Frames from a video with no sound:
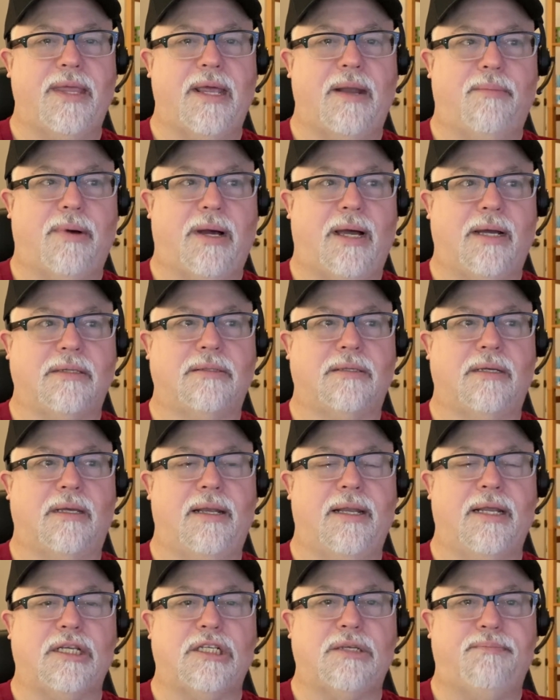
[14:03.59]
box
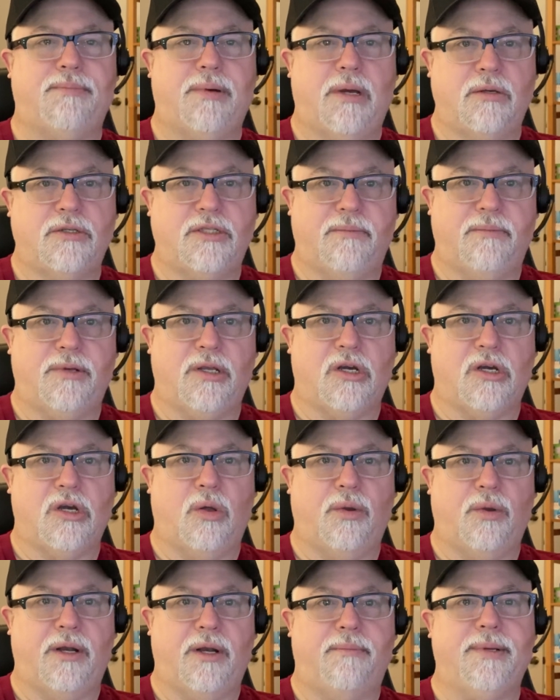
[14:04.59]
and expose them to
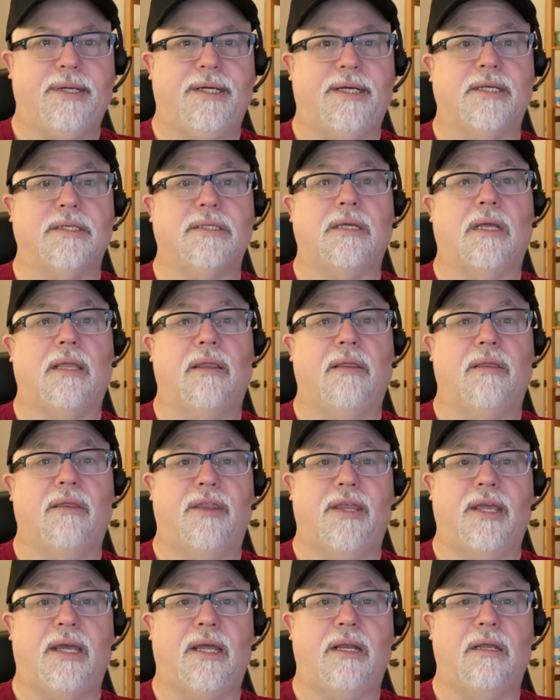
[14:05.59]
cold air, because
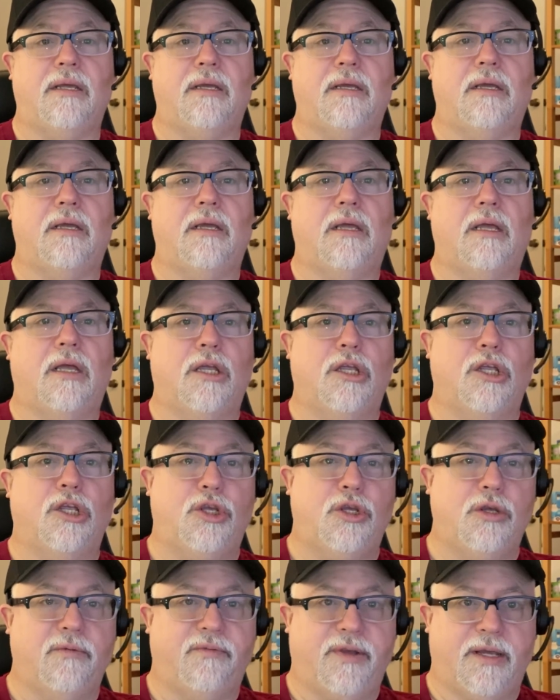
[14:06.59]
then
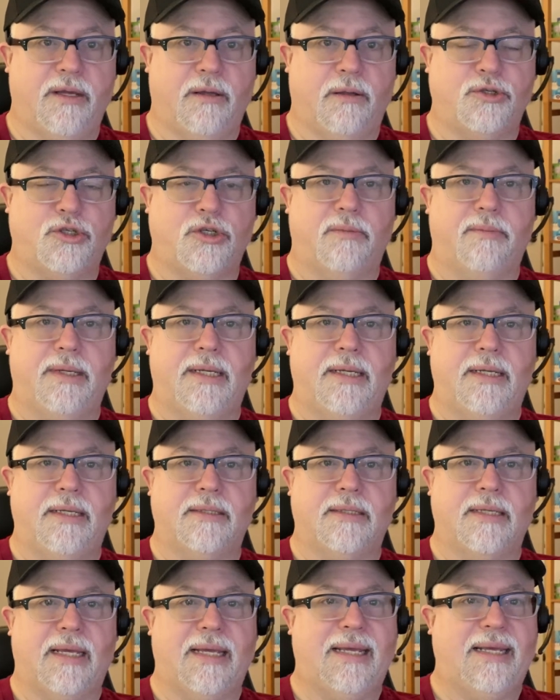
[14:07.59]
you've killed your
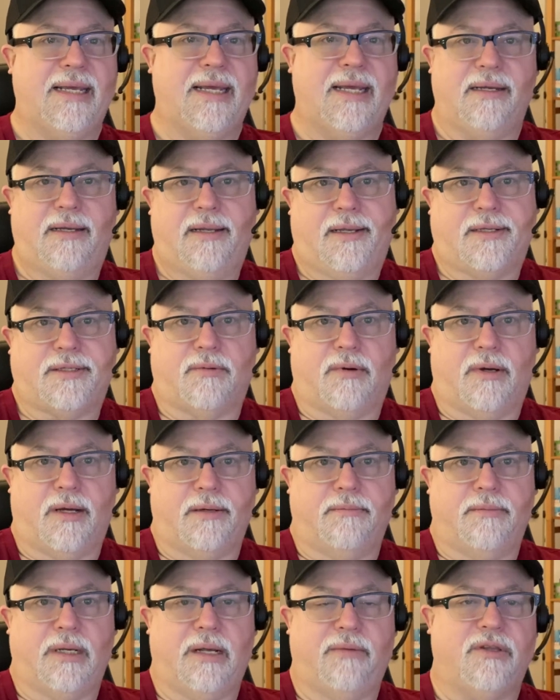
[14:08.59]
bees. And guess
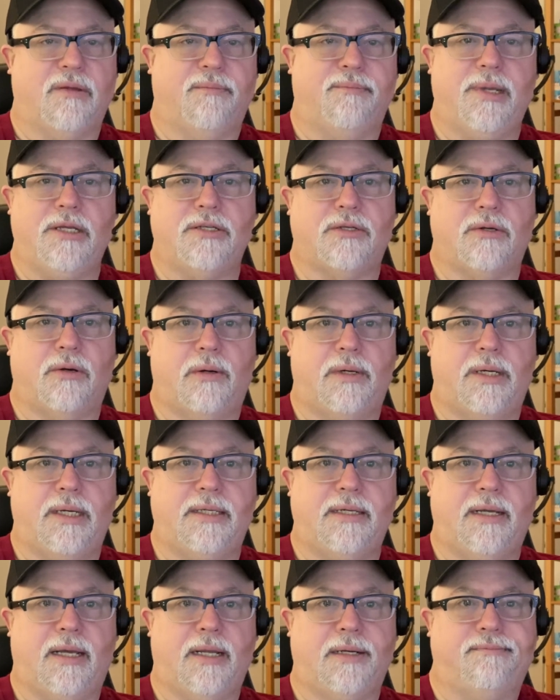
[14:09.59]
what? If the bees are already
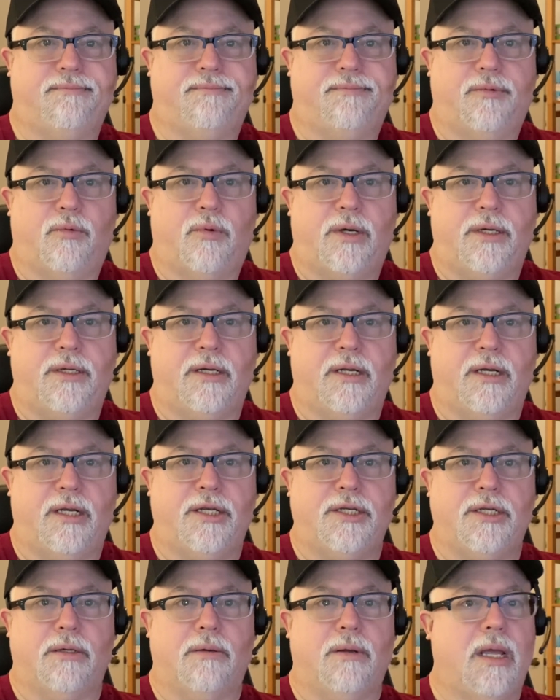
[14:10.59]
dead, what are you going
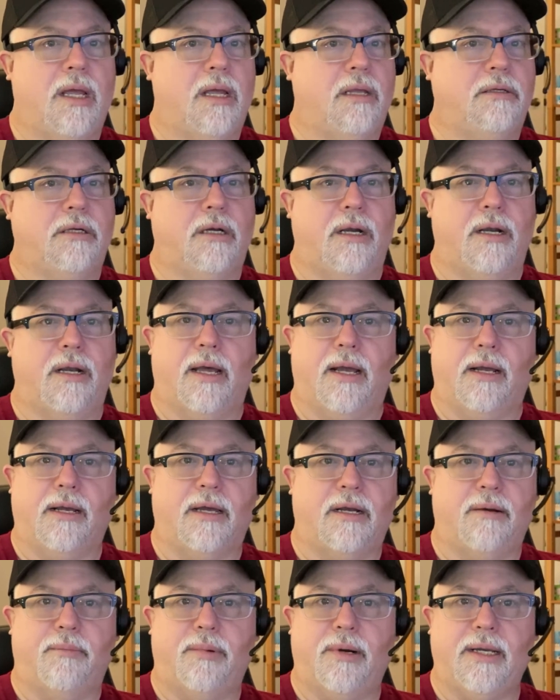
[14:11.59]
to do? You're not
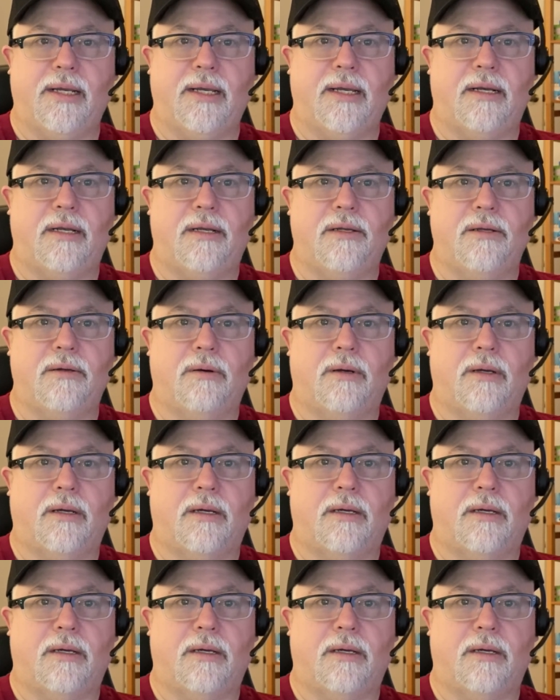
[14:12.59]
going to bring in a new